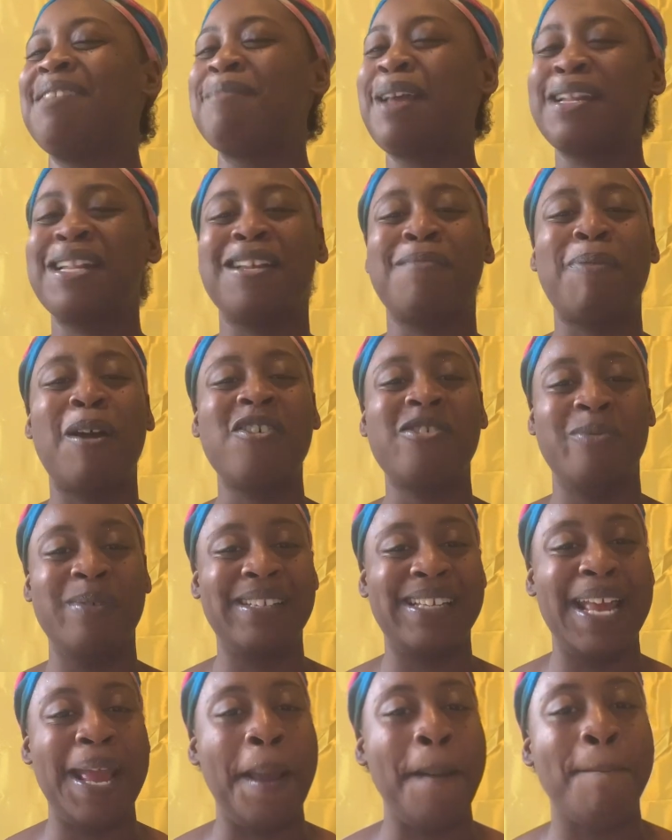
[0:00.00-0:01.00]
this person
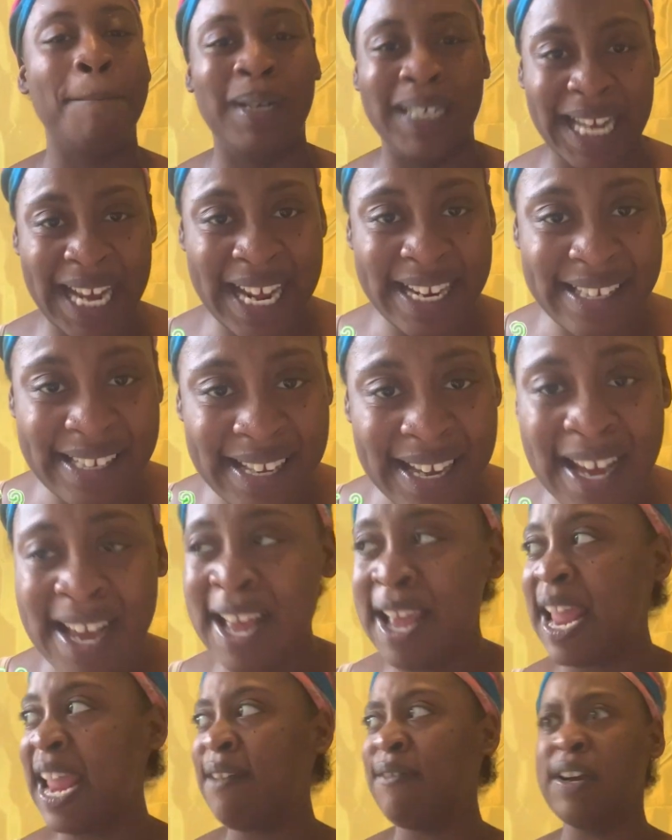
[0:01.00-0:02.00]
was getting blessed,
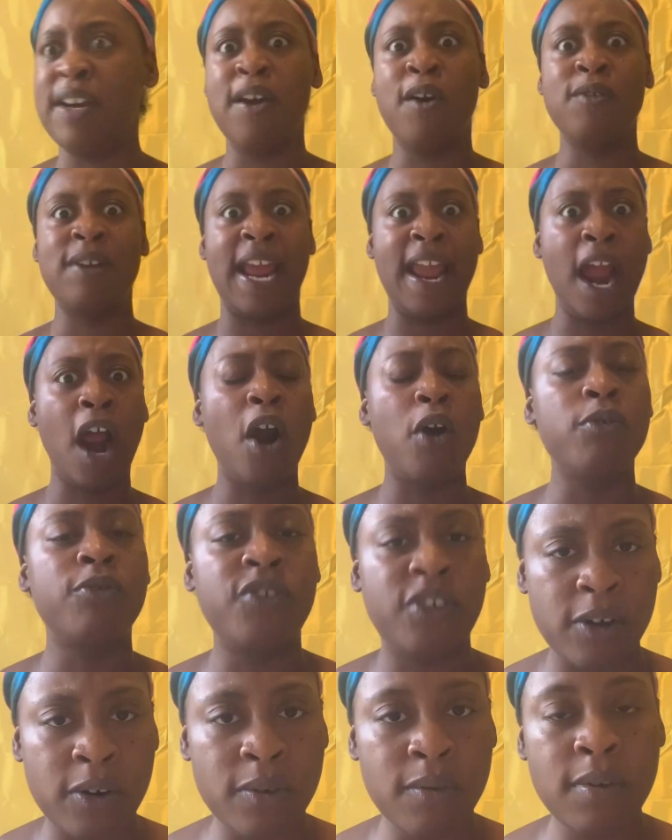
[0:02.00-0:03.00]
even though they
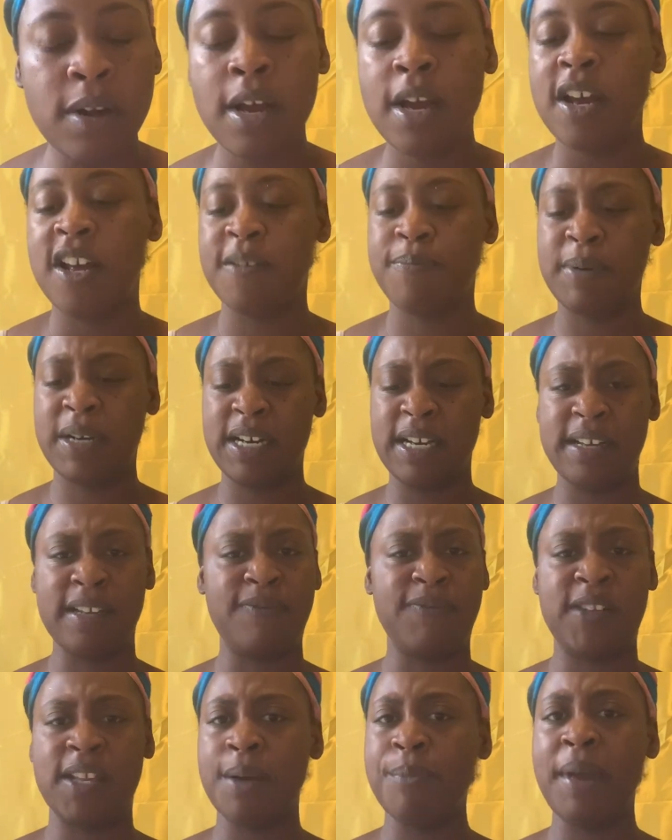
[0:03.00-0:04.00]
hurt you. It's
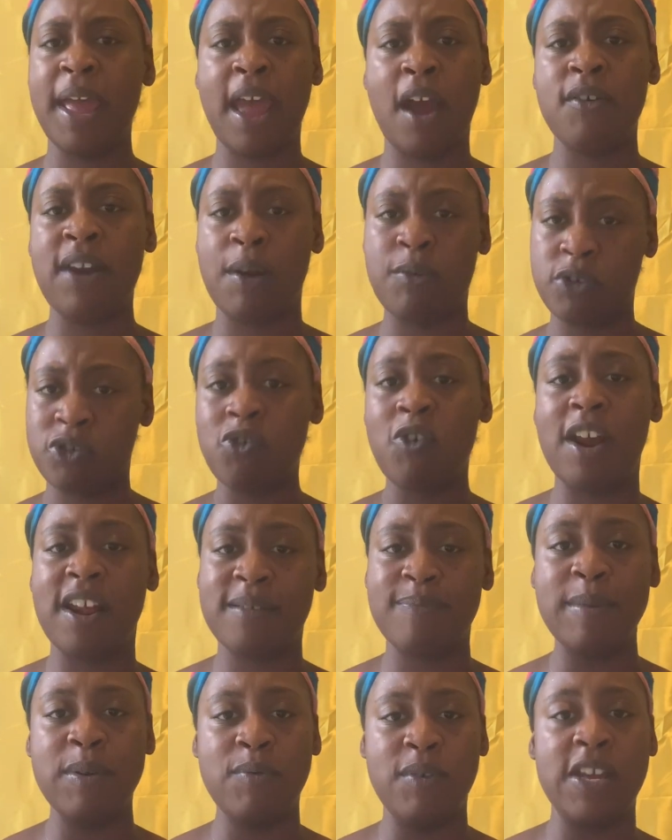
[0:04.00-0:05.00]
because somehow they was
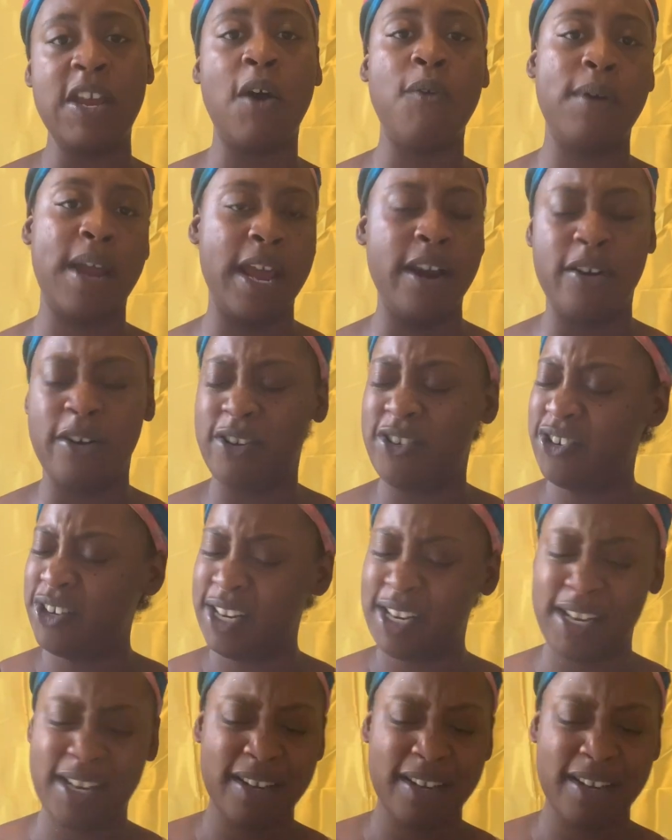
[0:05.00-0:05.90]
transmuting your energy.